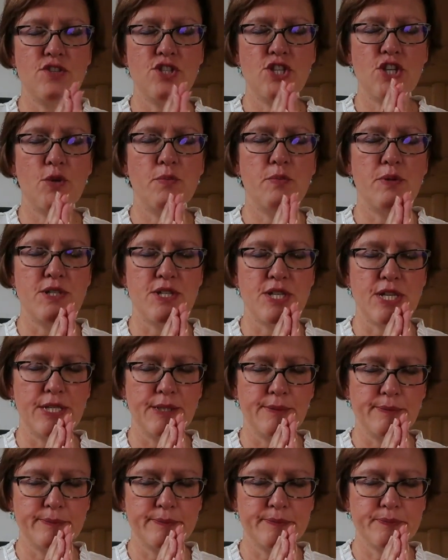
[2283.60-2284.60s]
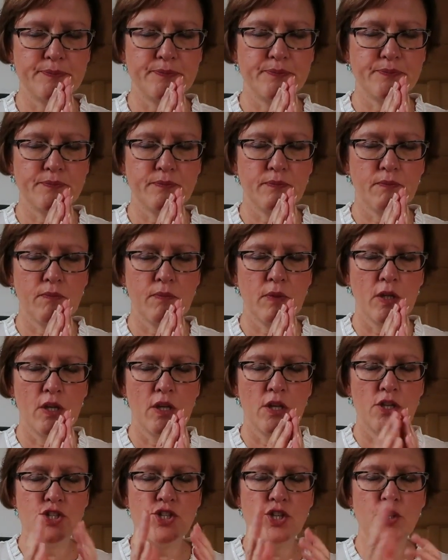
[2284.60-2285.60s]
of Jupiter.
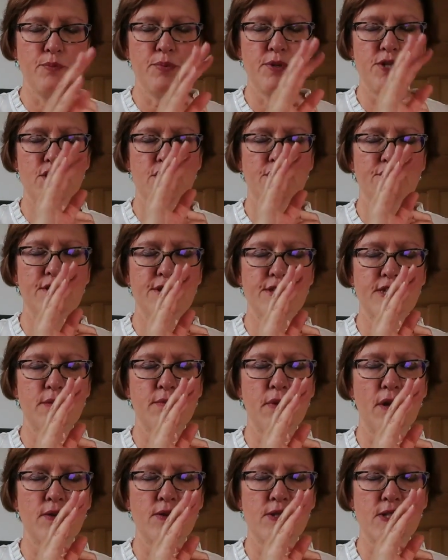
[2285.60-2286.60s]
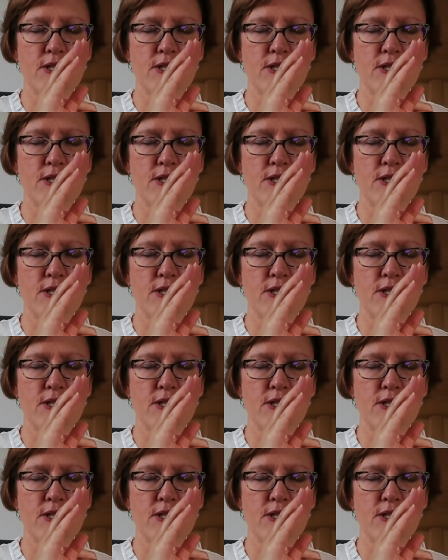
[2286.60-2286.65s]
Jupiter is the